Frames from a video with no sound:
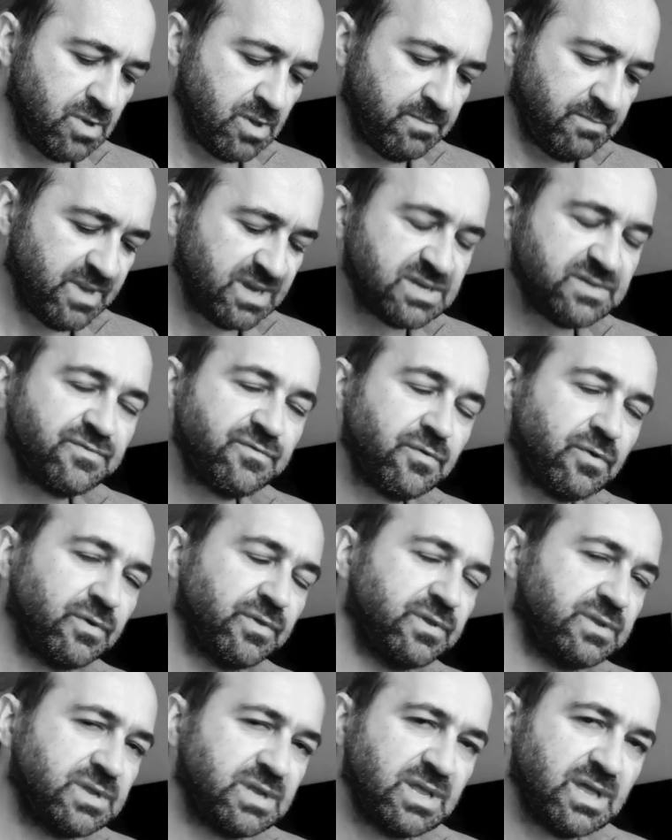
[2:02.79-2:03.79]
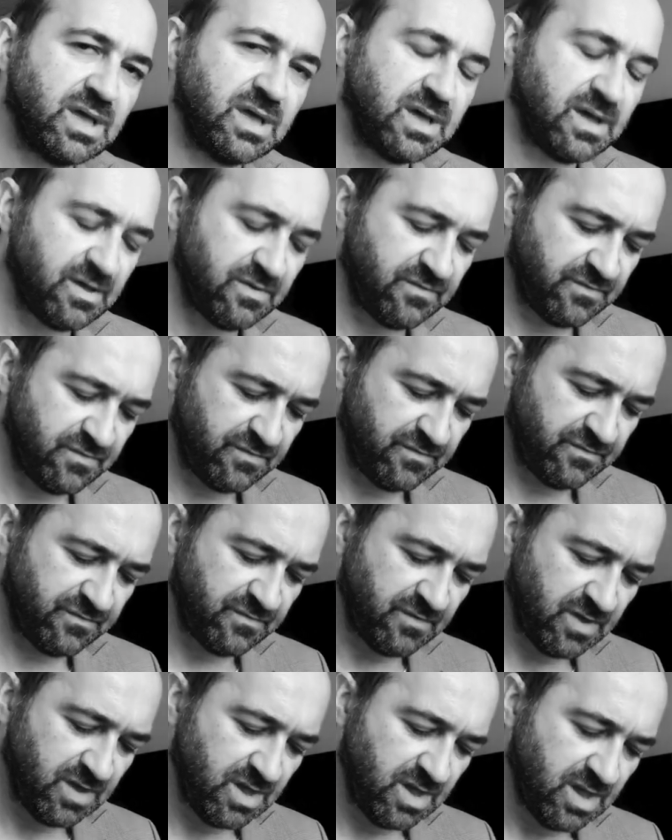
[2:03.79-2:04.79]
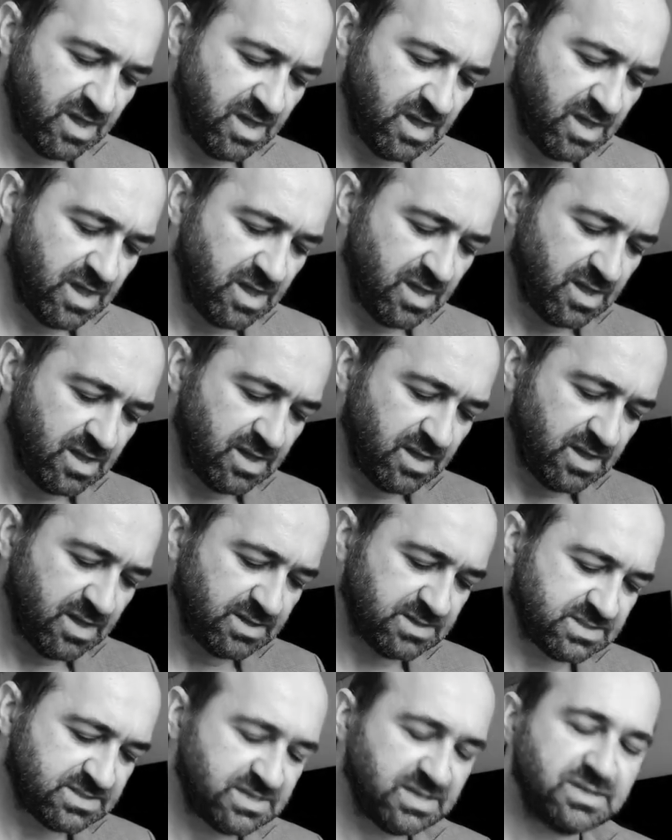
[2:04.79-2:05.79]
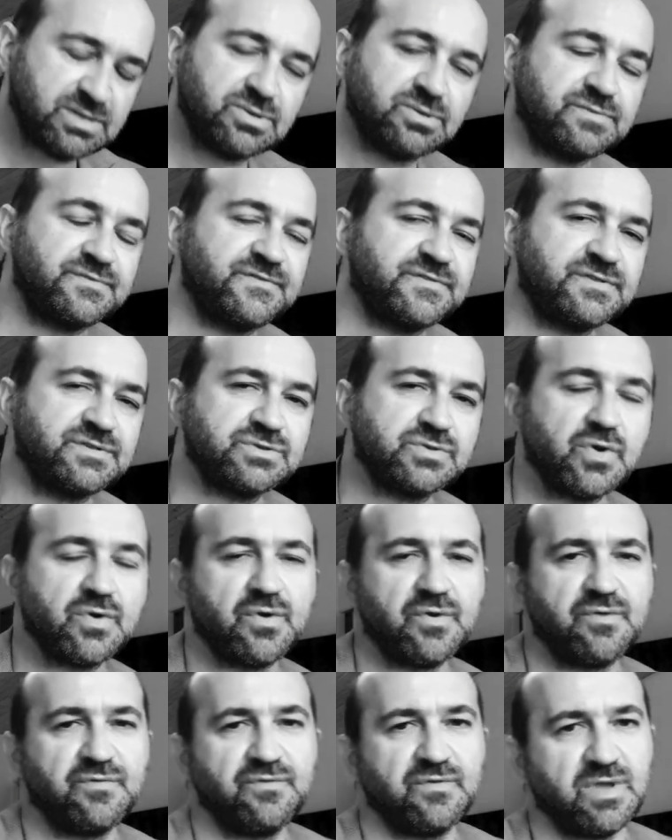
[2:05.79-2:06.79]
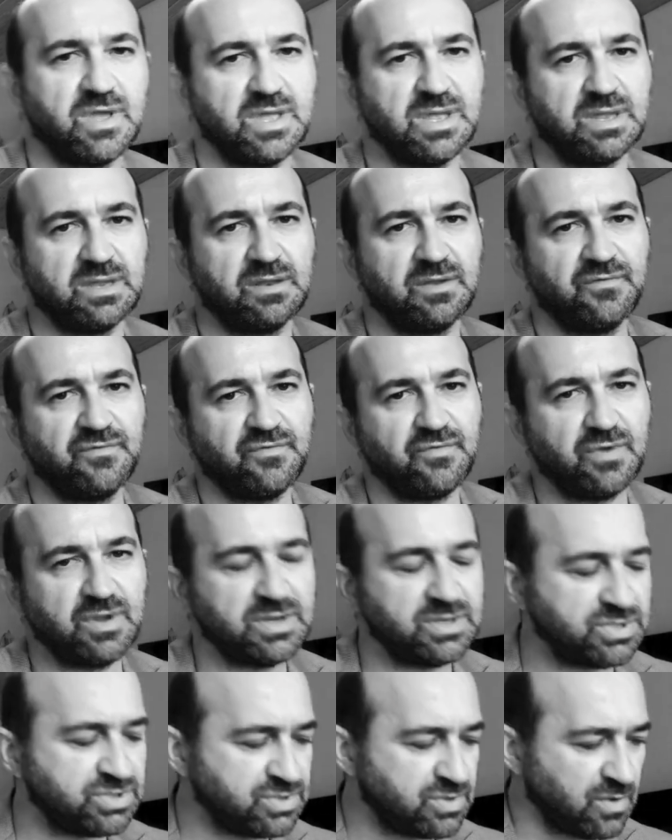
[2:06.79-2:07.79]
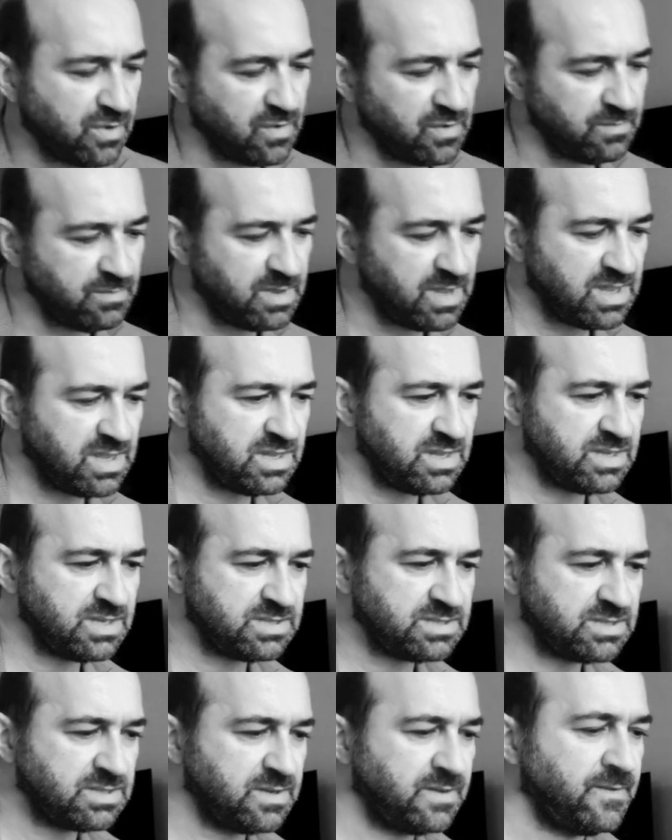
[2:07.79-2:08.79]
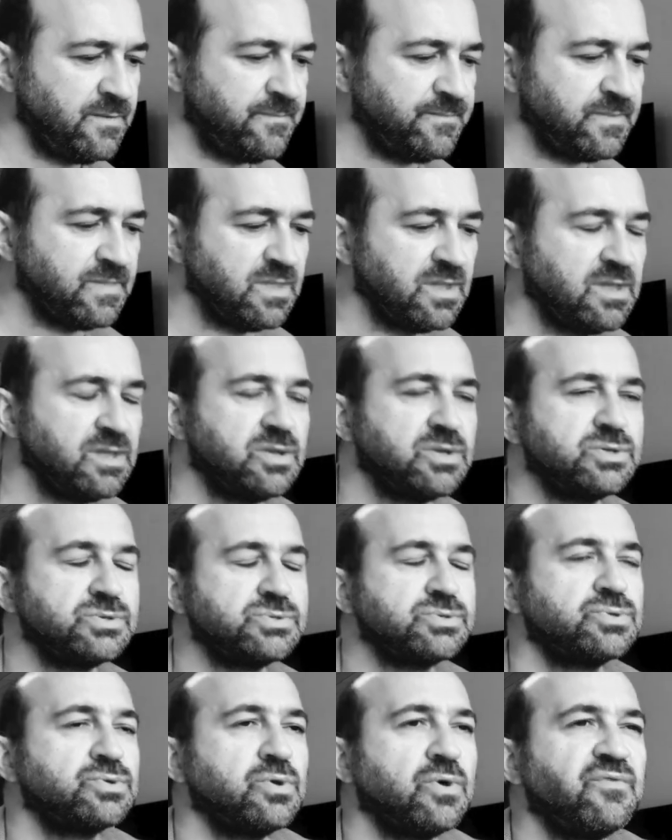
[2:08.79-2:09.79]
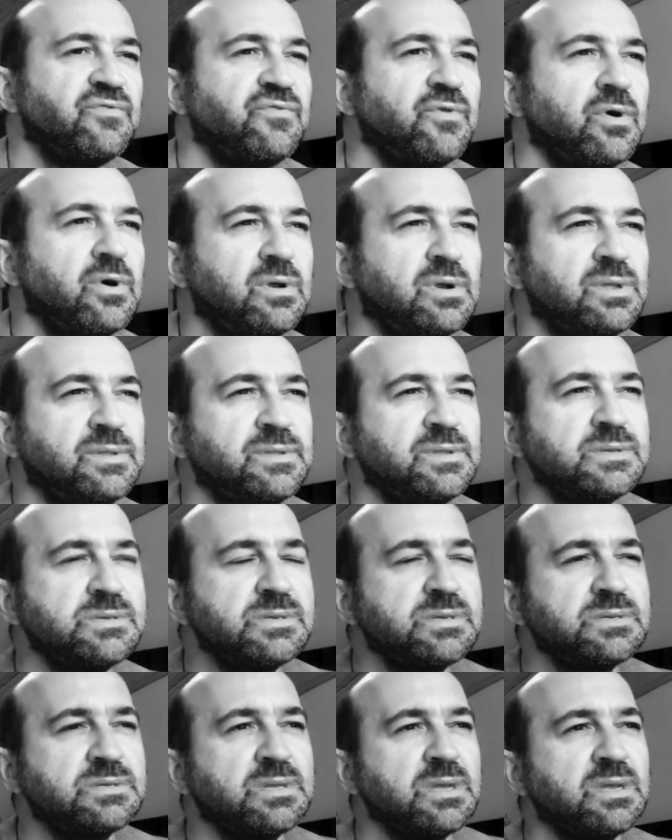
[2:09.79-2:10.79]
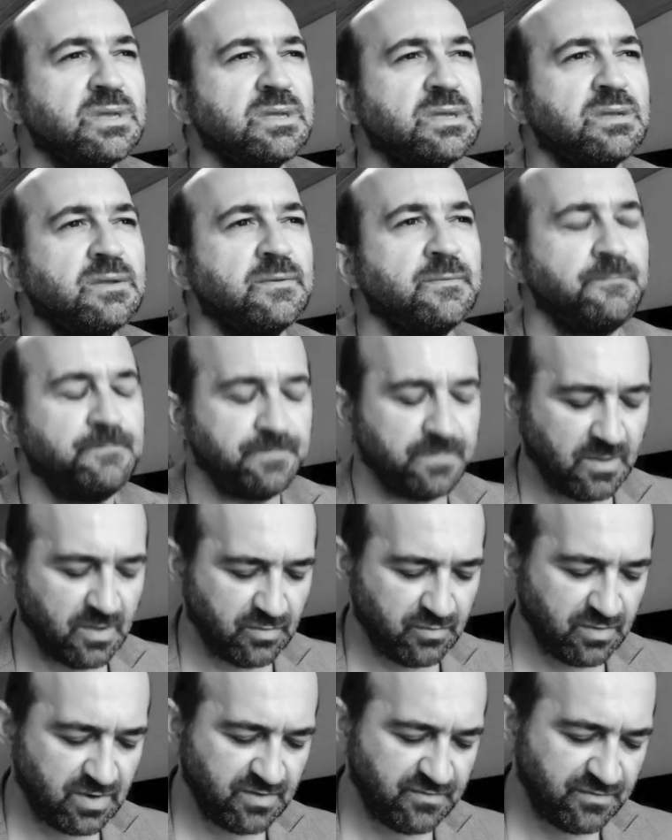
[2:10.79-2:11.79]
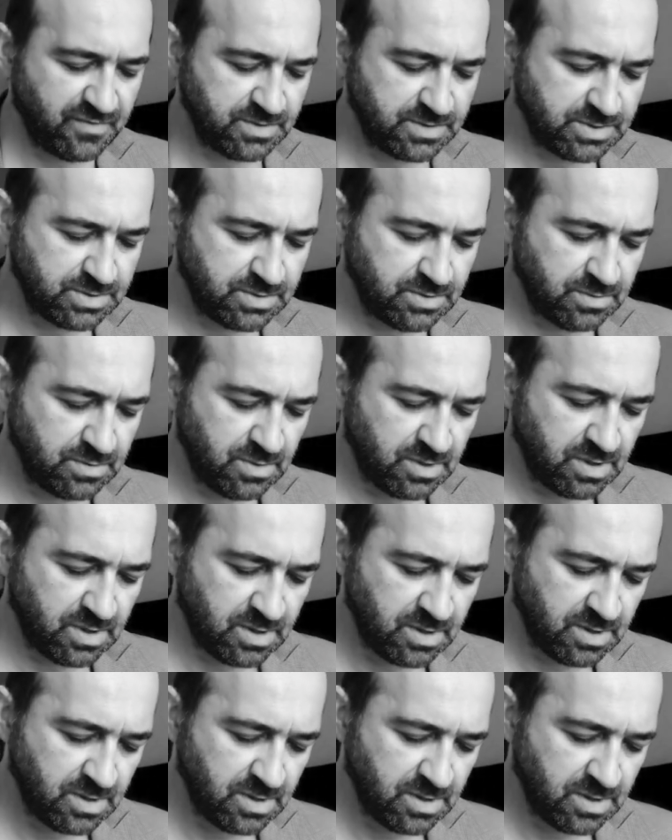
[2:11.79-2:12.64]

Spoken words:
a metaphor that they have of a state of survey, and the French term is survol, and this is a reference to